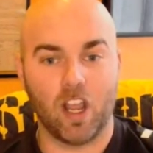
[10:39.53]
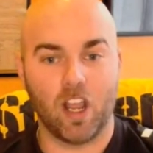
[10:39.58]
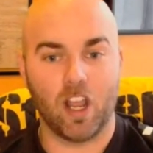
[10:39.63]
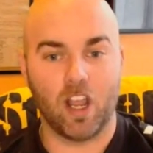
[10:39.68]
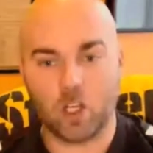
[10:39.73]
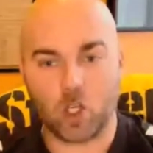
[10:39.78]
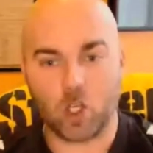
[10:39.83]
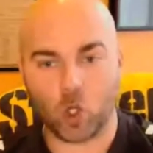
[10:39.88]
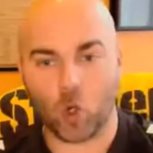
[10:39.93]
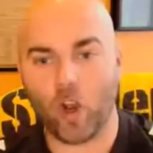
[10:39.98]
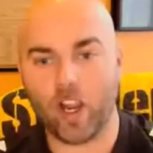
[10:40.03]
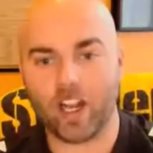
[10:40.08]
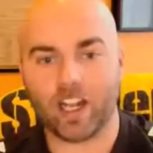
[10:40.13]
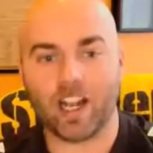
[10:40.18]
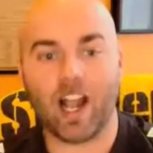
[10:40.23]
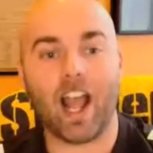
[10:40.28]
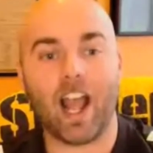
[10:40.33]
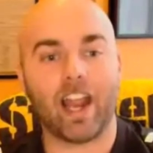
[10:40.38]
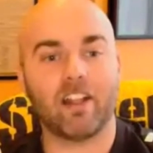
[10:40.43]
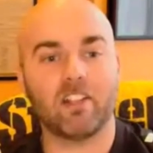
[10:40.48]
The Detroit
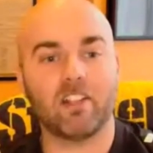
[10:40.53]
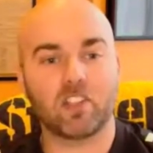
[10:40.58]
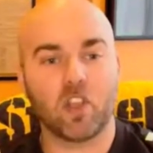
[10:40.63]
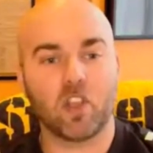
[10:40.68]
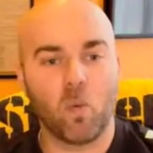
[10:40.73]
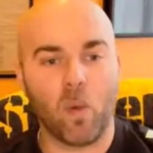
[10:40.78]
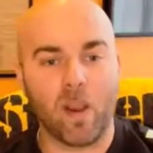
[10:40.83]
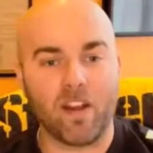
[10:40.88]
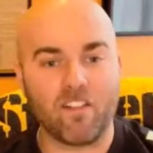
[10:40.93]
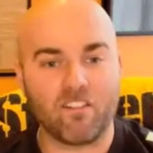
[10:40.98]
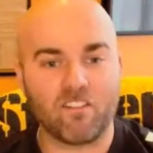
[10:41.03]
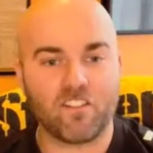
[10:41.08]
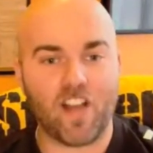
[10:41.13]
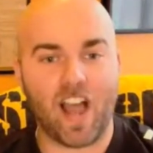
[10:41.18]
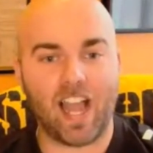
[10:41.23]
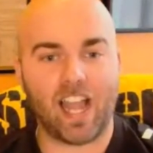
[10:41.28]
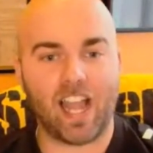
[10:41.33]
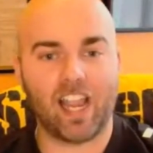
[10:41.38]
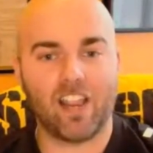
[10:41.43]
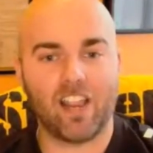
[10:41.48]
Lions went
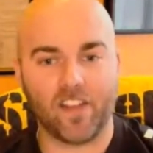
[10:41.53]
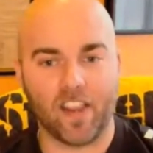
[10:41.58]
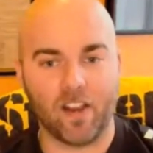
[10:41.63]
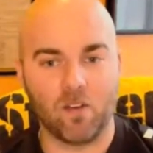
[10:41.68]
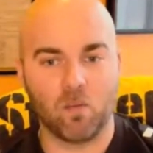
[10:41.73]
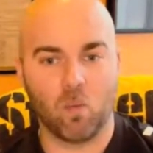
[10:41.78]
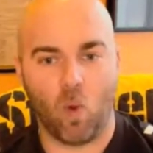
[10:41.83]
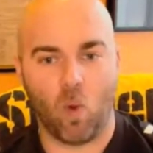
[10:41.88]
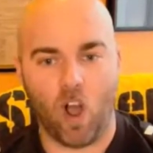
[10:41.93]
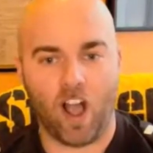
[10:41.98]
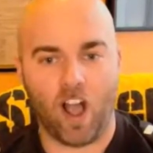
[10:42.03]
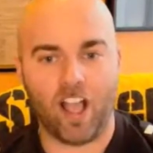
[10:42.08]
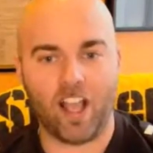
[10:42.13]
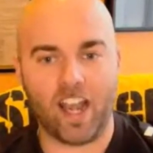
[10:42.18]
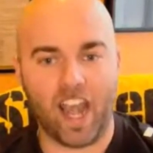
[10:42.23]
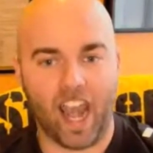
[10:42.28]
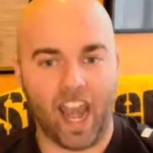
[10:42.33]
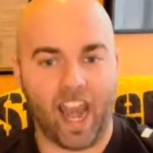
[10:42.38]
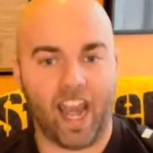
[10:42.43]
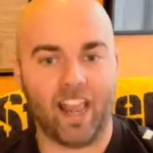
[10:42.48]
5-1
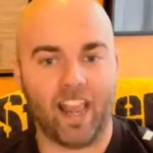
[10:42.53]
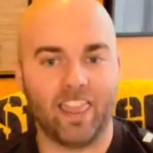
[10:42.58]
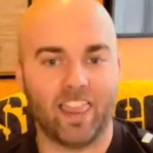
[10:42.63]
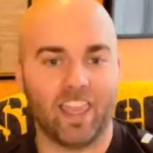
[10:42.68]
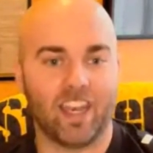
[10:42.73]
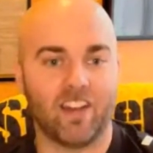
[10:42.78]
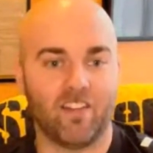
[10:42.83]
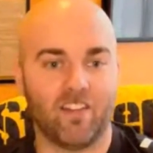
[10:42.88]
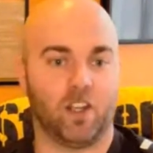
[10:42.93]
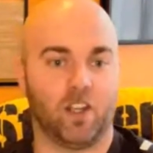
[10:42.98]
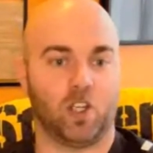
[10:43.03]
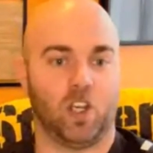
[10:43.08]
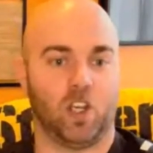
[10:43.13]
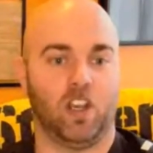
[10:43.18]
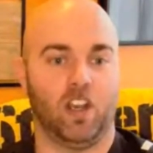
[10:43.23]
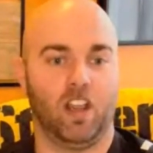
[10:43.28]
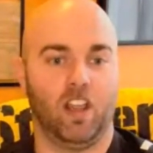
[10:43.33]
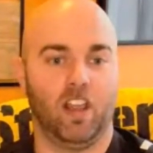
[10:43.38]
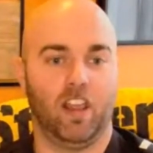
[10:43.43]
in the division.